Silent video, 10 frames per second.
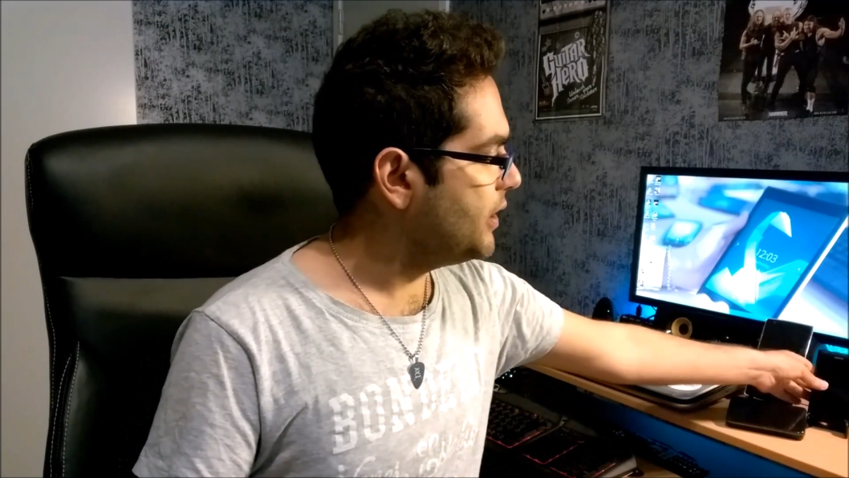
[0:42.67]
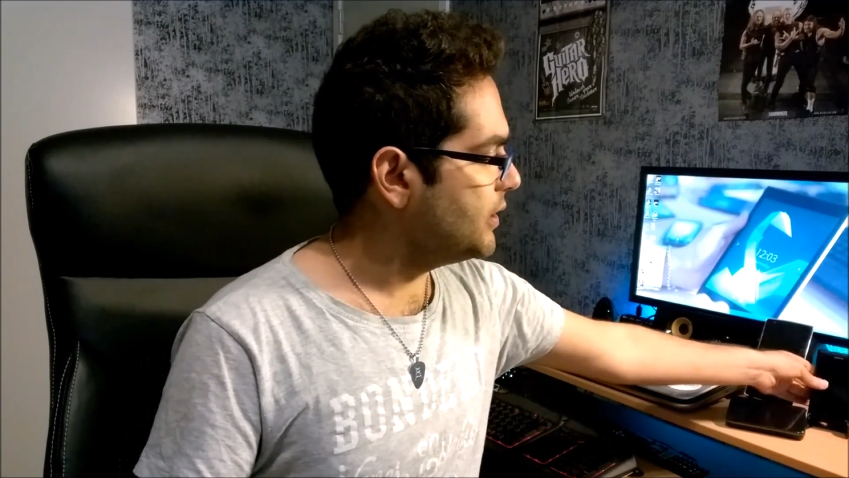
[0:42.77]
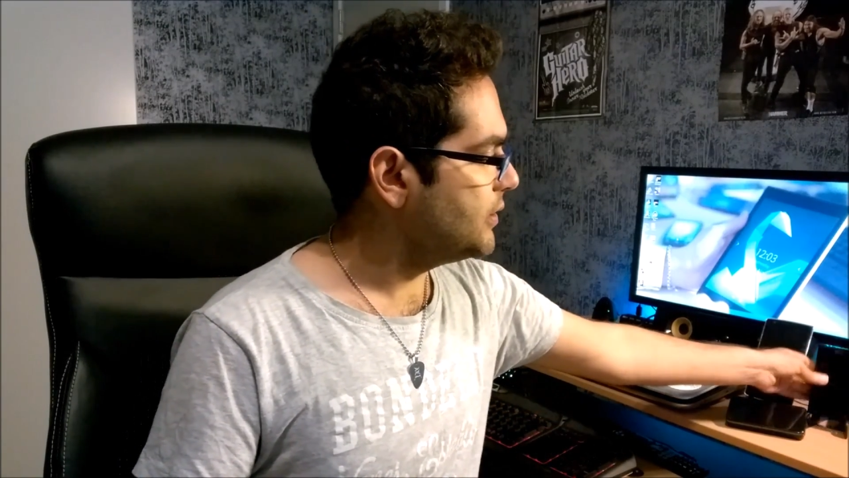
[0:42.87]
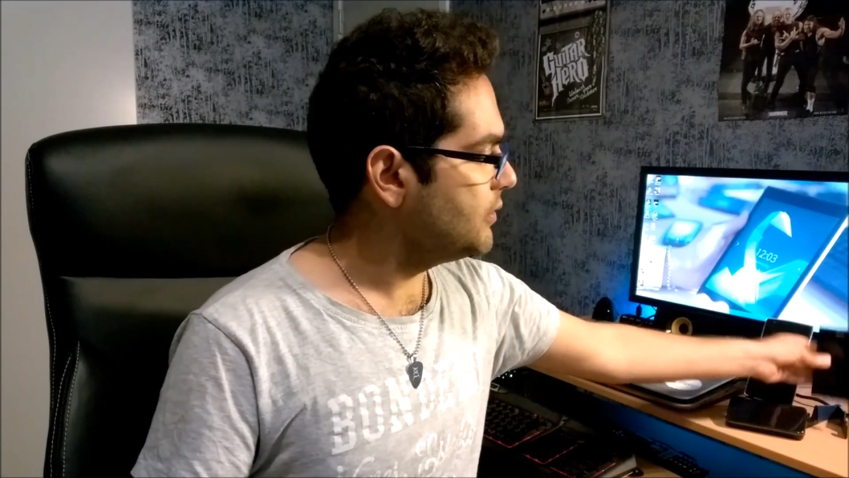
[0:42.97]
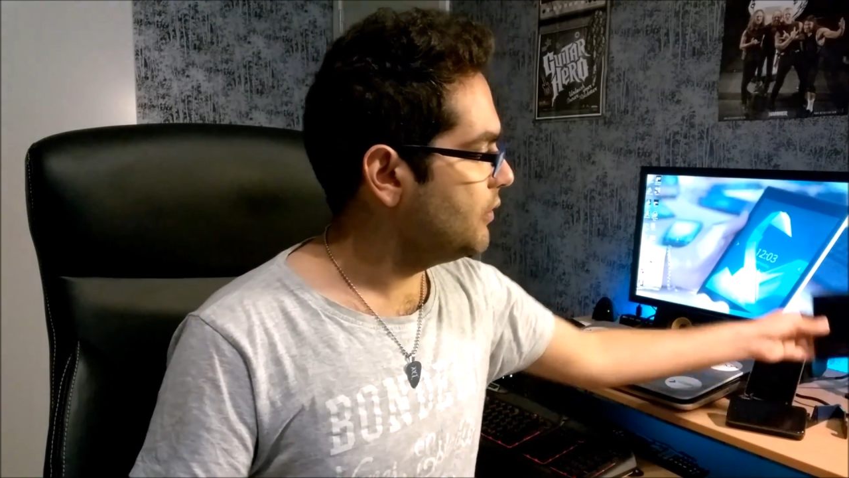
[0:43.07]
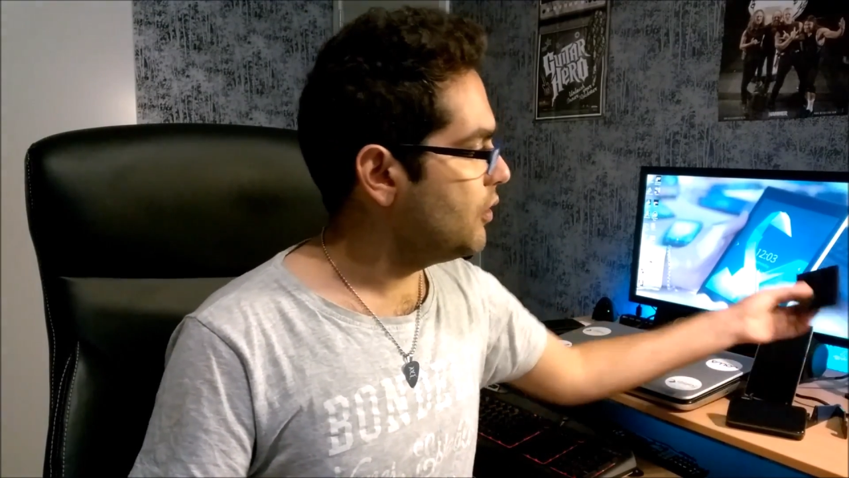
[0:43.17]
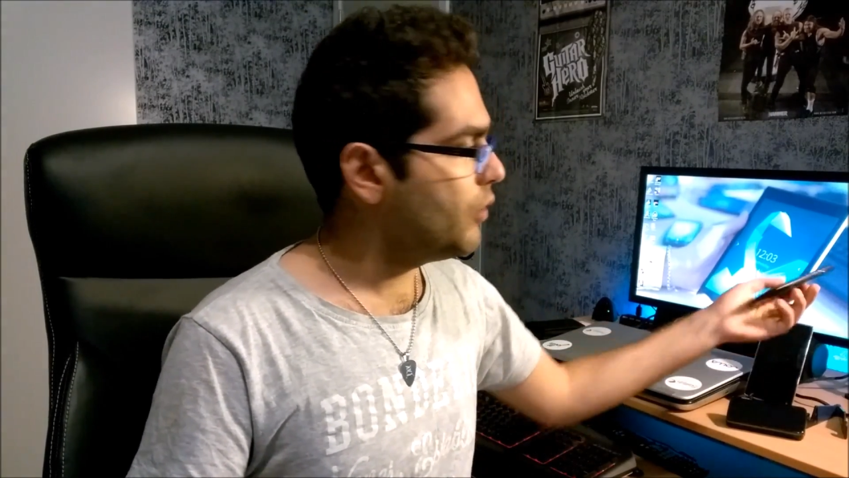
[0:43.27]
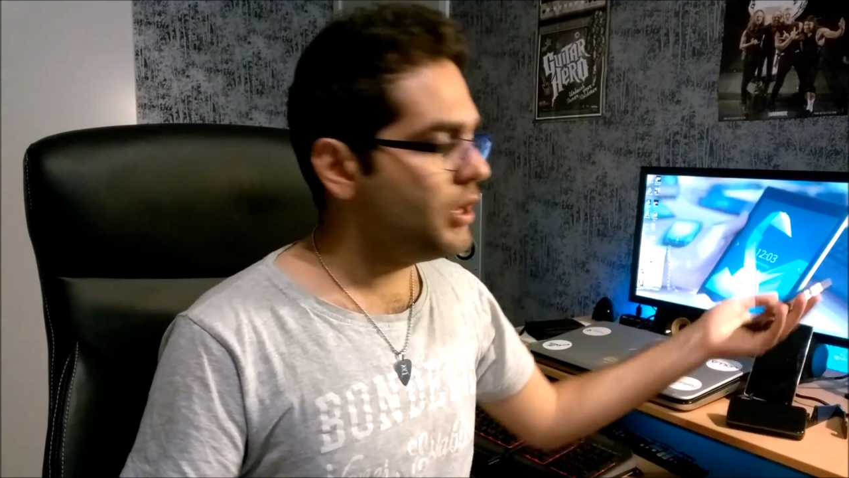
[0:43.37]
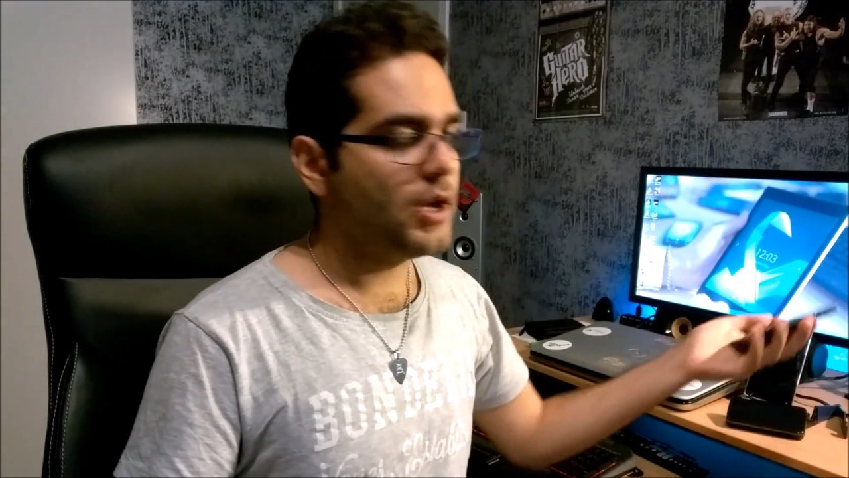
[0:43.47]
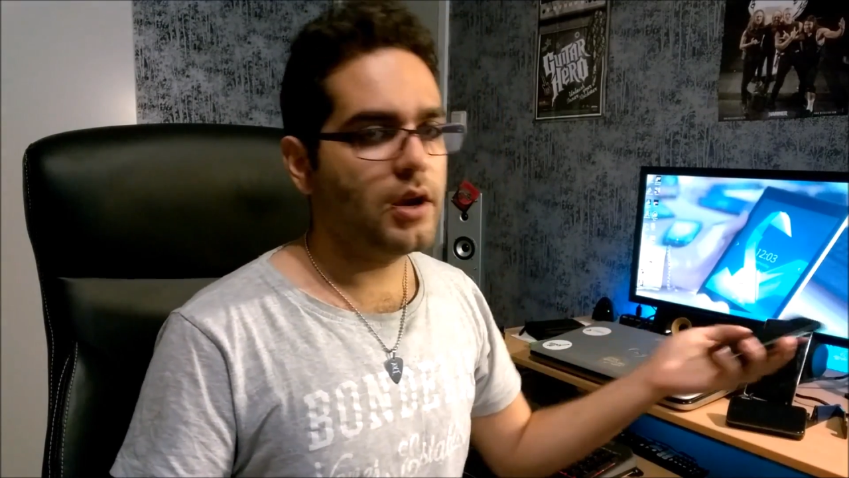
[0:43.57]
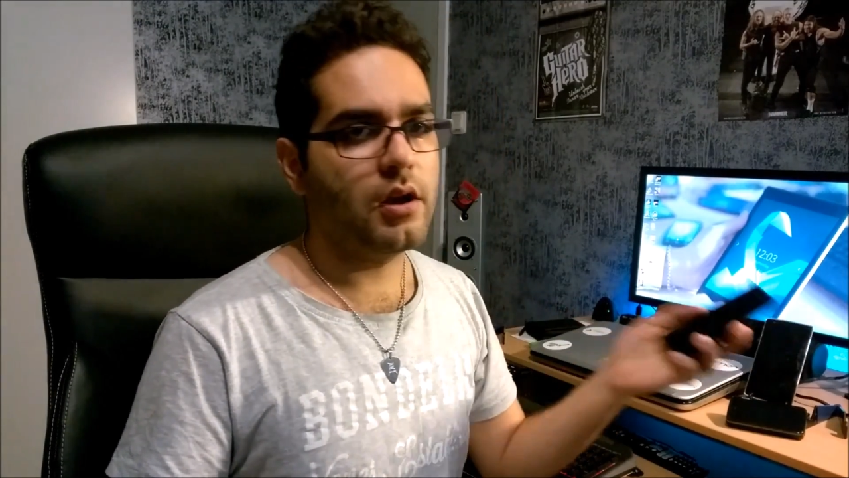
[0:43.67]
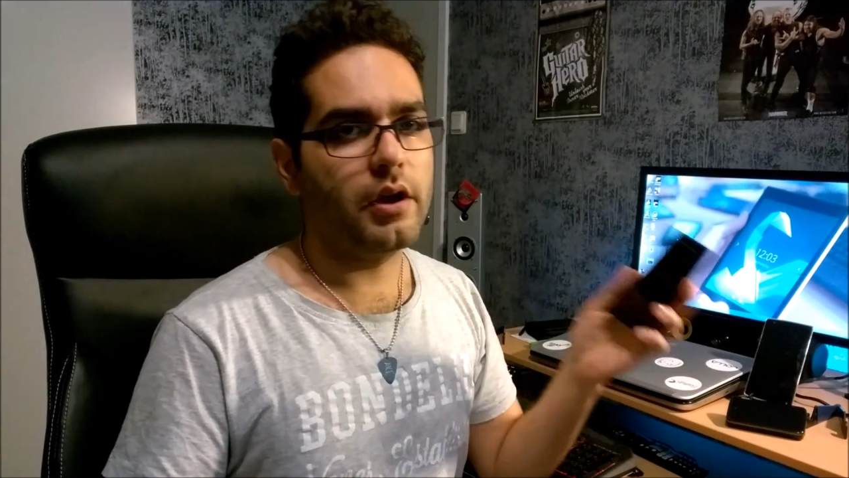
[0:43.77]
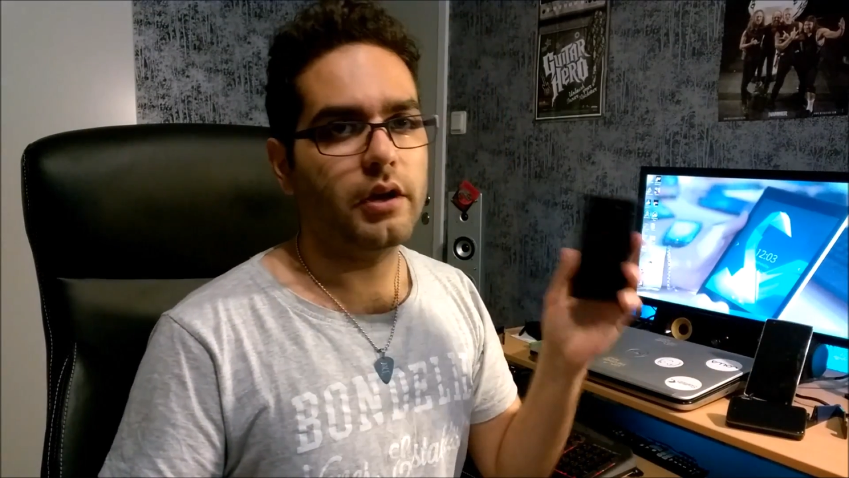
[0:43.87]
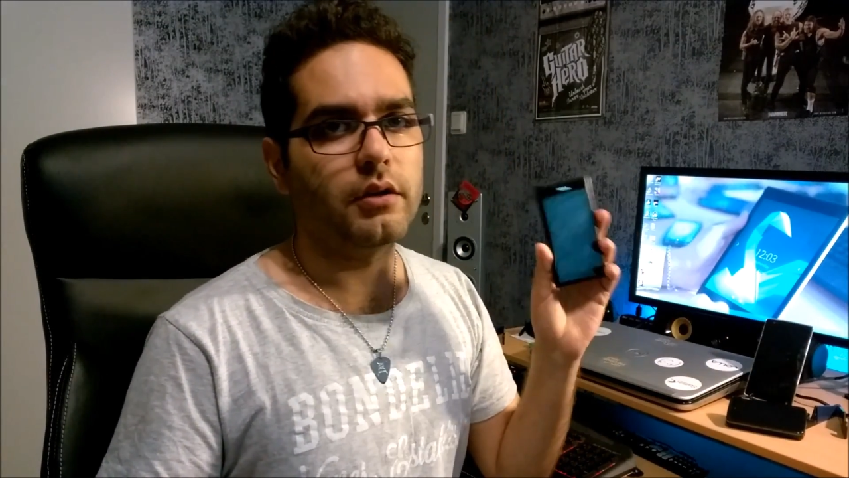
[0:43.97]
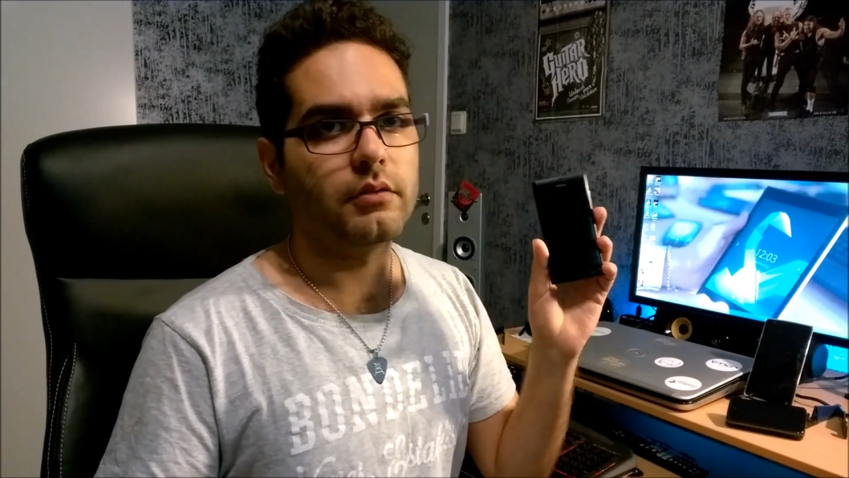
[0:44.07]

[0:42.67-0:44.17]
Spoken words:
this, the Nokia 9.